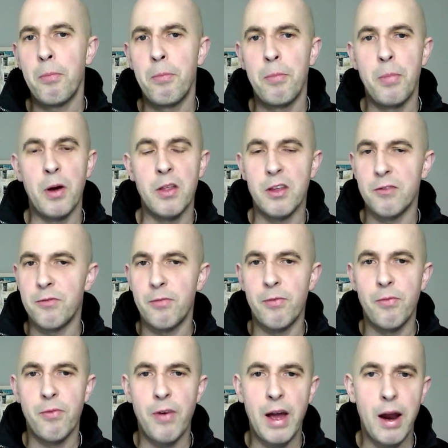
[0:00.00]
but there's
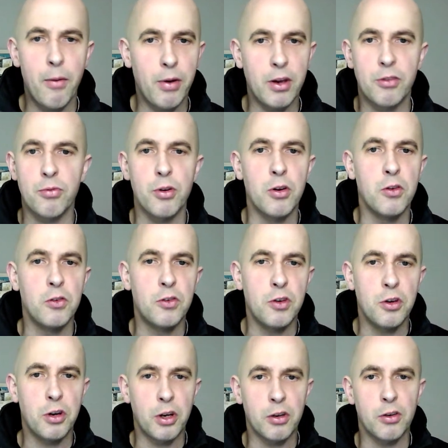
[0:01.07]
various routes you
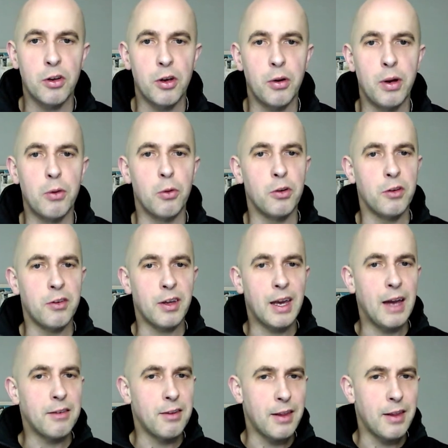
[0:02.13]
can do in order to get to